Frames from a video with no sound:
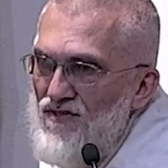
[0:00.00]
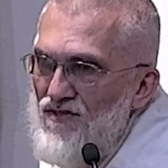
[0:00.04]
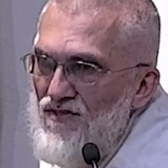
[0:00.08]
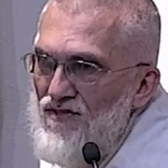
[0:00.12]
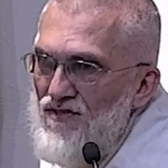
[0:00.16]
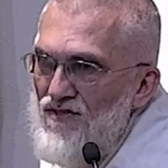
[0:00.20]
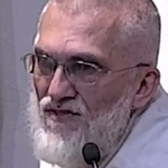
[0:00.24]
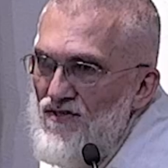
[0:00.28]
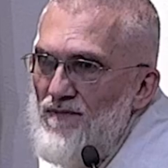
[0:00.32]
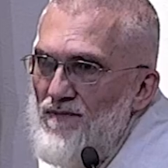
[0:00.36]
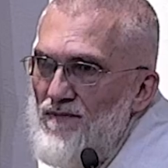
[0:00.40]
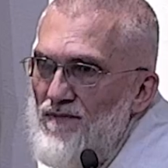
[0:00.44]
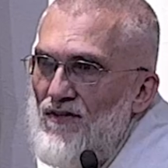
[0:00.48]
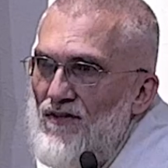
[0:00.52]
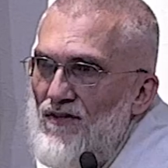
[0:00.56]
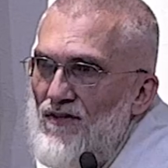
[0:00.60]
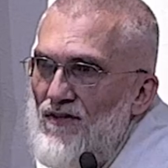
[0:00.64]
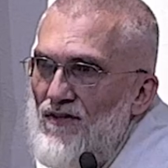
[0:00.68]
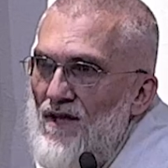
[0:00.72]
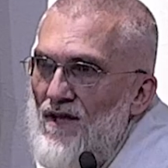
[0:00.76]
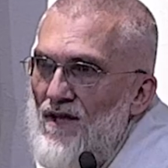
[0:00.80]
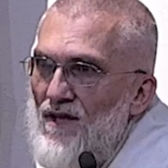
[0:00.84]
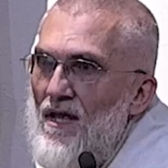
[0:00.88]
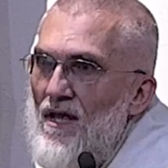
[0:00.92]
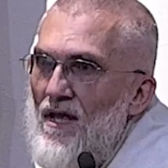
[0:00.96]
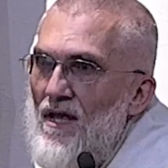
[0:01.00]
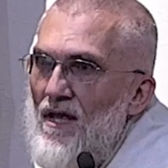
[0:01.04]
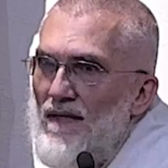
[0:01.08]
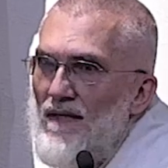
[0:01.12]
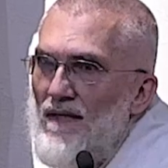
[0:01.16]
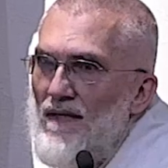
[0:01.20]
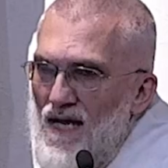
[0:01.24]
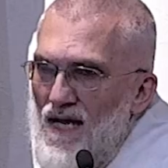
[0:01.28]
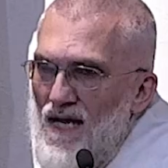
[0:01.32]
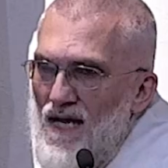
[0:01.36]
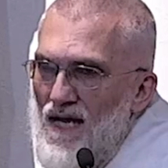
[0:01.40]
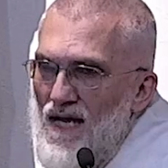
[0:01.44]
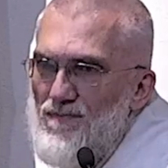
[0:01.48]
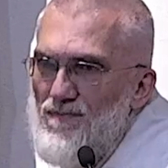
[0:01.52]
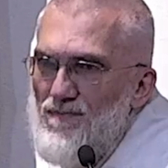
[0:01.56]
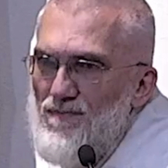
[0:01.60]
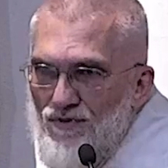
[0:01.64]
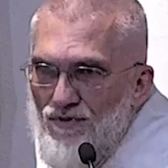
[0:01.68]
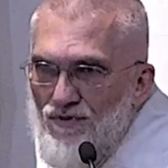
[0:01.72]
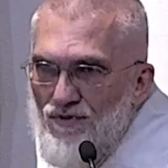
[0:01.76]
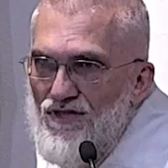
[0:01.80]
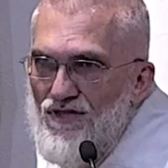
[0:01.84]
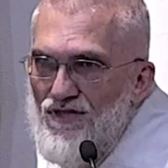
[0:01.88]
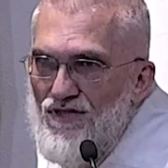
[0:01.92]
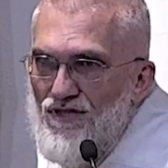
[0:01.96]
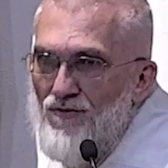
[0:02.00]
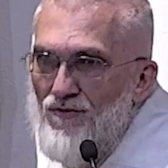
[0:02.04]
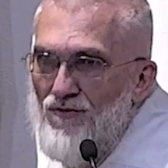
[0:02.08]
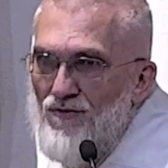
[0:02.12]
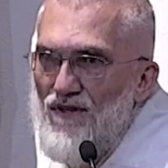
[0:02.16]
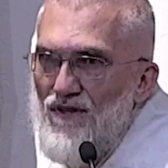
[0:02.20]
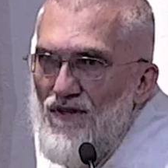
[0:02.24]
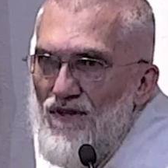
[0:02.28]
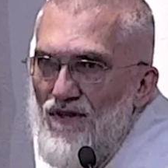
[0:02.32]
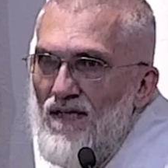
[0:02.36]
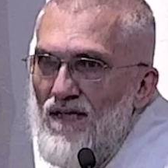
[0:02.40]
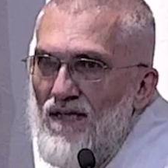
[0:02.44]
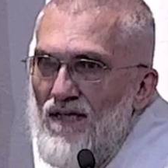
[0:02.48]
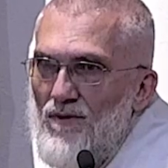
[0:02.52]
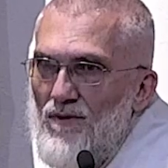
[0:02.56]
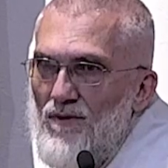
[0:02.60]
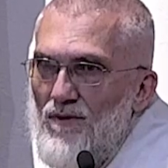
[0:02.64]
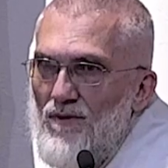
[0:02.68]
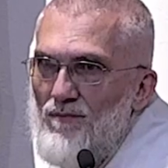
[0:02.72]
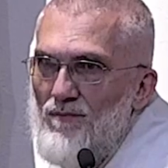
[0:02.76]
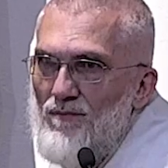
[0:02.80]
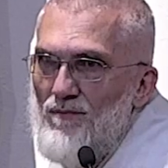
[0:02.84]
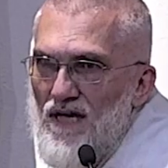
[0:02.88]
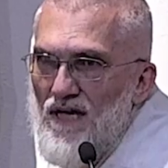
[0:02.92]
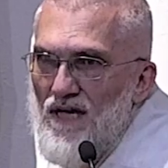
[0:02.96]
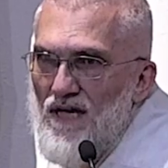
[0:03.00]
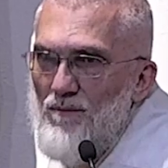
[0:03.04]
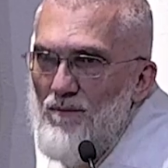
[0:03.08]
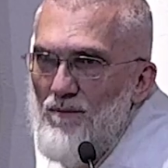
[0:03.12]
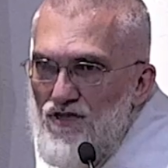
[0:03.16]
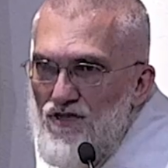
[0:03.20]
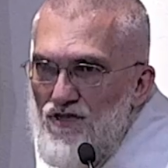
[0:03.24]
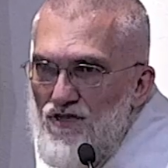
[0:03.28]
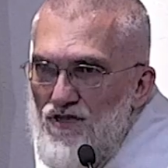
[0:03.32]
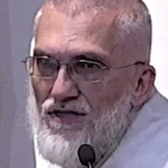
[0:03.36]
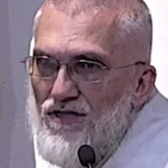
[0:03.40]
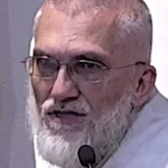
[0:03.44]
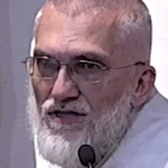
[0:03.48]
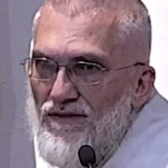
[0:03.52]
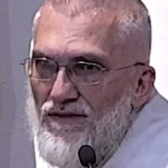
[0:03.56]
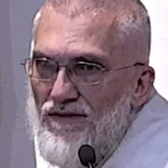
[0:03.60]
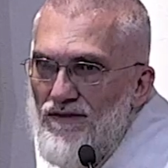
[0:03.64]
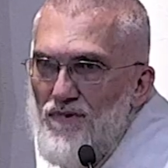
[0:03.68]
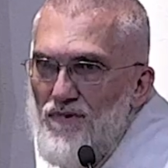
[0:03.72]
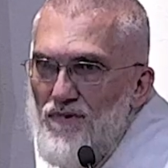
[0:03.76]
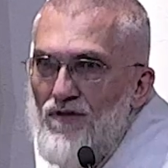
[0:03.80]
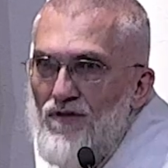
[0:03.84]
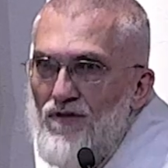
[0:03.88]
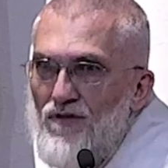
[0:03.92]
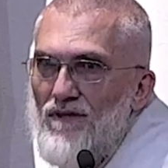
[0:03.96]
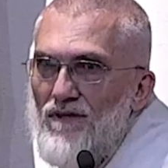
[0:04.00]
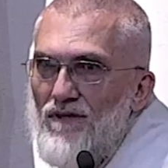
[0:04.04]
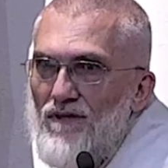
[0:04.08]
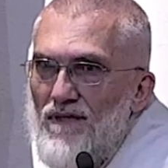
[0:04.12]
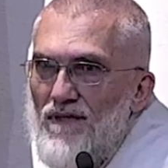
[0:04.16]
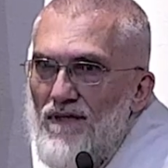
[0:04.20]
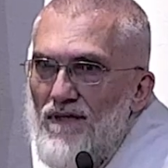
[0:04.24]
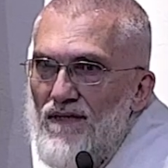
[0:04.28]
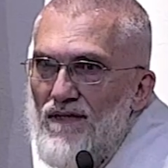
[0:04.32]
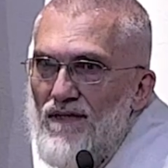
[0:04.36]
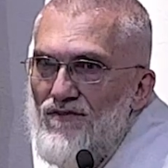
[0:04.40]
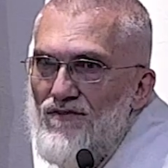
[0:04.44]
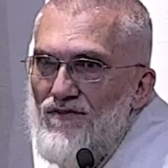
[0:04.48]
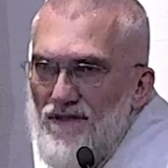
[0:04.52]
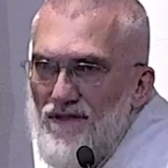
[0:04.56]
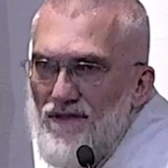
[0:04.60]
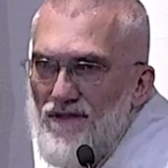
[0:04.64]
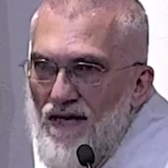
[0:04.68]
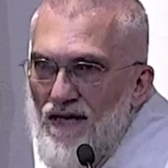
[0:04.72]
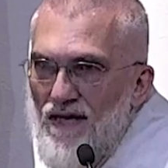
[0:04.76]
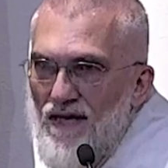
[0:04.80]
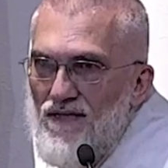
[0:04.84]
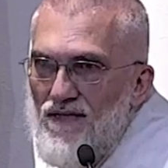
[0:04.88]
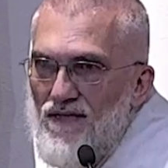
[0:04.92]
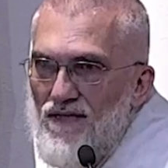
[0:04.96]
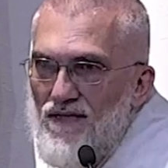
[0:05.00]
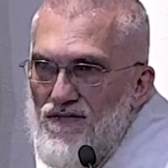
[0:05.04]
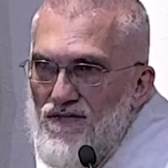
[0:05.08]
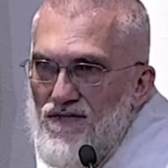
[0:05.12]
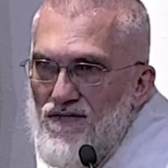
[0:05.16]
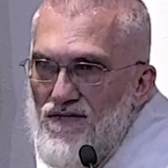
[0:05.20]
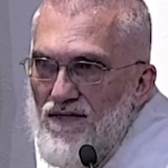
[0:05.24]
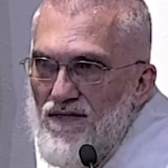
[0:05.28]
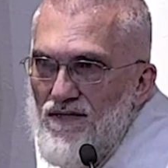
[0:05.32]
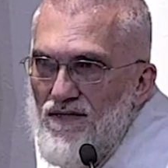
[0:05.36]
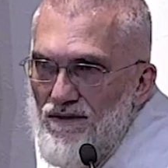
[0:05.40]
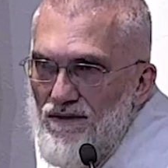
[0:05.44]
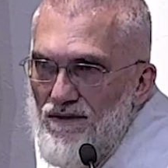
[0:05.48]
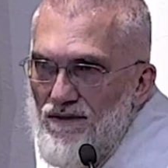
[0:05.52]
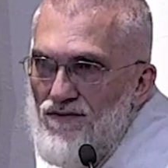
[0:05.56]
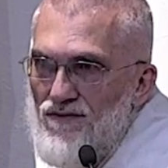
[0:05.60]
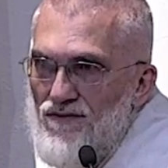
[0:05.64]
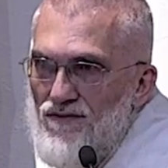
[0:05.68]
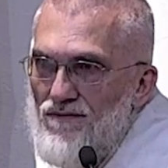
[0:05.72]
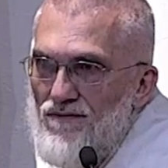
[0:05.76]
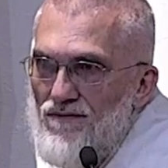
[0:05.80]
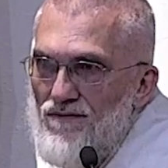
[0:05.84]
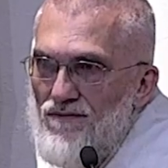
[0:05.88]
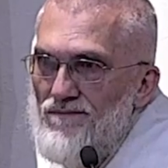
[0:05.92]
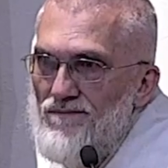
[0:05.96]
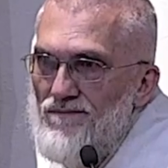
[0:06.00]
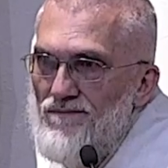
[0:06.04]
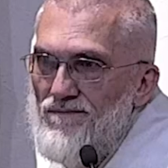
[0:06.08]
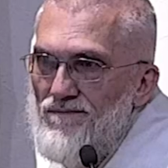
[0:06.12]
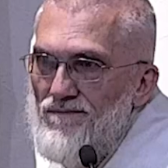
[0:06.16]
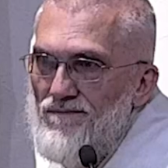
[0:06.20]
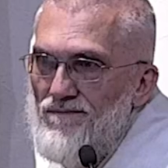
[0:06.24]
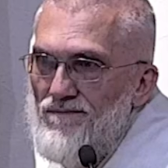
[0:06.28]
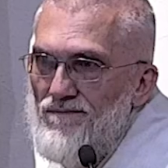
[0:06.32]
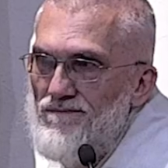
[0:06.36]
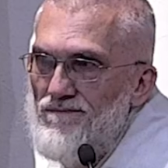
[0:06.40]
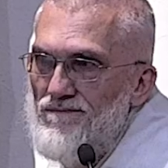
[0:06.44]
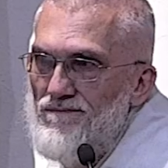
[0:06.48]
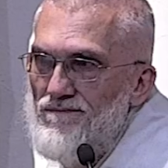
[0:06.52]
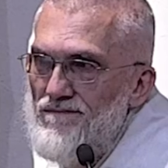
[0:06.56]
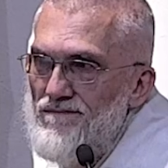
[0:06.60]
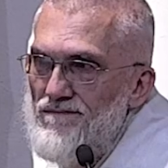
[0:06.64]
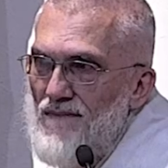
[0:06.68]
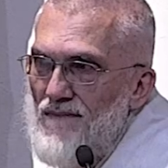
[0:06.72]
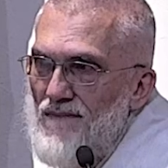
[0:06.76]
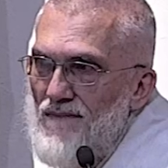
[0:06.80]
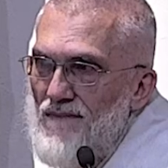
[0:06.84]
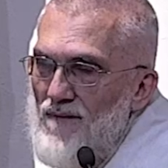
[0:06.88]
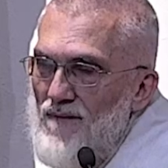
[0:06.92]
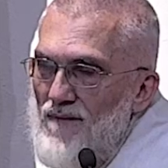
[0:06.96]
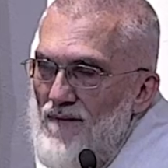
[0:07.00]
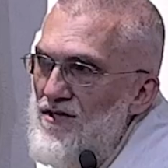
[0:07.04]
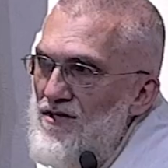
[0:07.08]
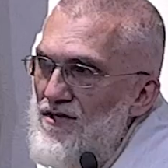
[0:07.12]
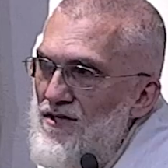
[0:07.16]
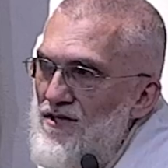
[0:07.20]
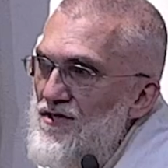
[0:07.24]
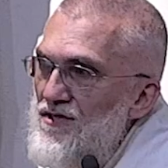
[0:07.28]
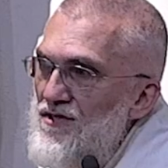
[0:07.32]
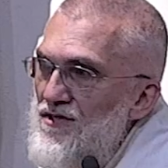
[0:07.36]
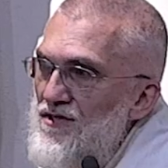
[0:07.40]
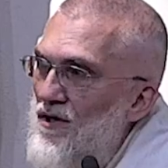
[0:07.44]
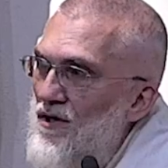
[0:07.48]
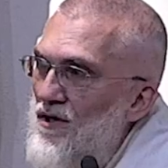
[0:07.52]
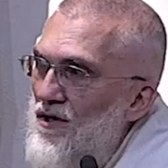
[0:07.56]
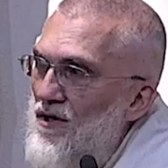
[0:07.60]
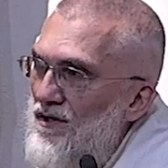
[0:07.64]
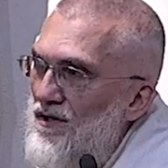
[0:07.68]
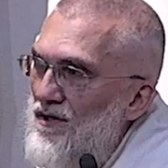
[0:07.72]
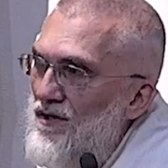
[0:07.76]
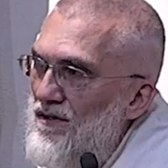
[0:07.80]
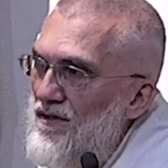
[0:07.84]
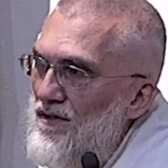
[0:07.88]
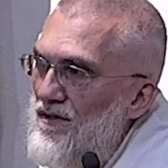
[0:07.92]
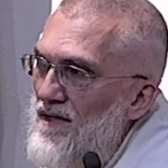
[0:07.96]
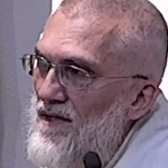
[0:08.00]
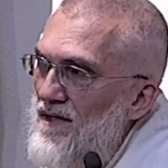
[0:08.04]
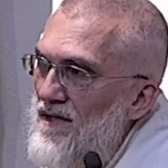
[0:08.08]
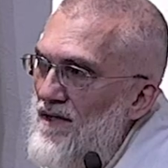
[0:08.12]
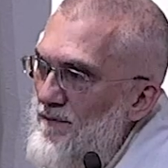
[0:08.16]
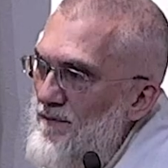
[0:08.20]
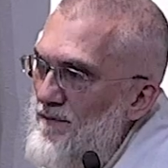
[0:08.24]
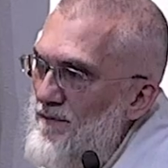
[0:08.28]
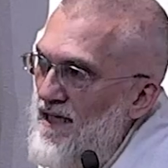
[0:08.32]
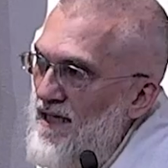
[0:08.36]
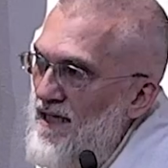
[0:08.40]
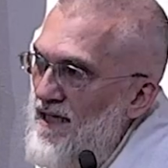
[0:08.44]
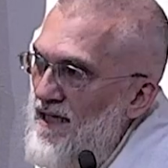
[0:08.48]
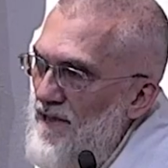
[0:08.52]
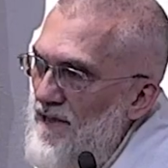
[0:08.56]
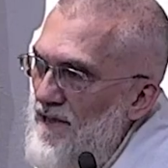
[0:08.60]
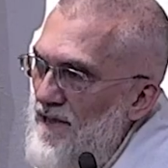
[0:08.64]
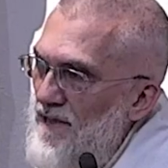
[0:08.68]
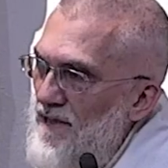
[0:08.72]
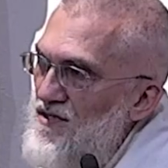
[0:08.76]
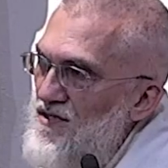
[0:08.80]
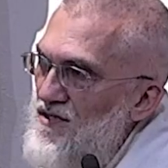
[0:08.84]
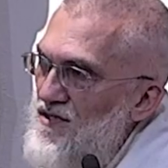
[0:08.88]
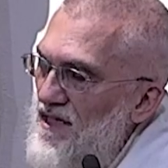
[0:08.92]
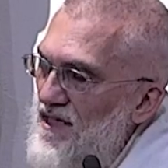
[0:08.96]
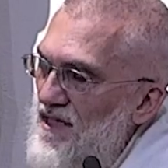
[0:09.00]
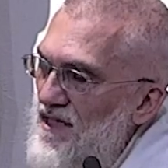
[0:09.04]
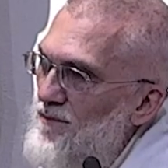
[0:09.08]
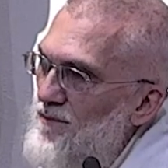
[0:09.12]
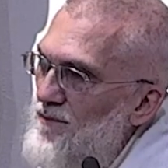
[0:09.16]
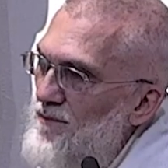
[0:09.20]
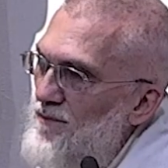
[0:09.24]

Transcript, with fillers: the last person you would think would become a missionary of purity is the United States. It'd be like Saul becoming St. Paul.